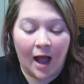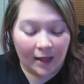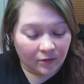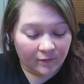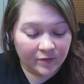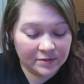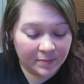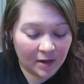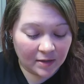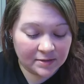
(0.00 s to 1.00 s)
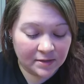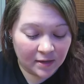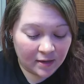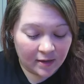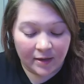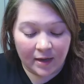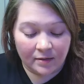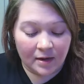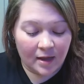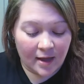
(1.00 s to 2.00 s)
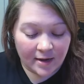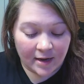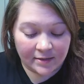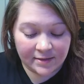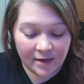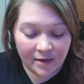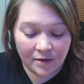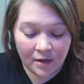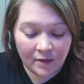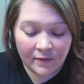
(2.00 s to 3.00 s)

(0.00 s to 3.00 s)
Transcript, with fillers: I love this box. Again, 8 out of 10.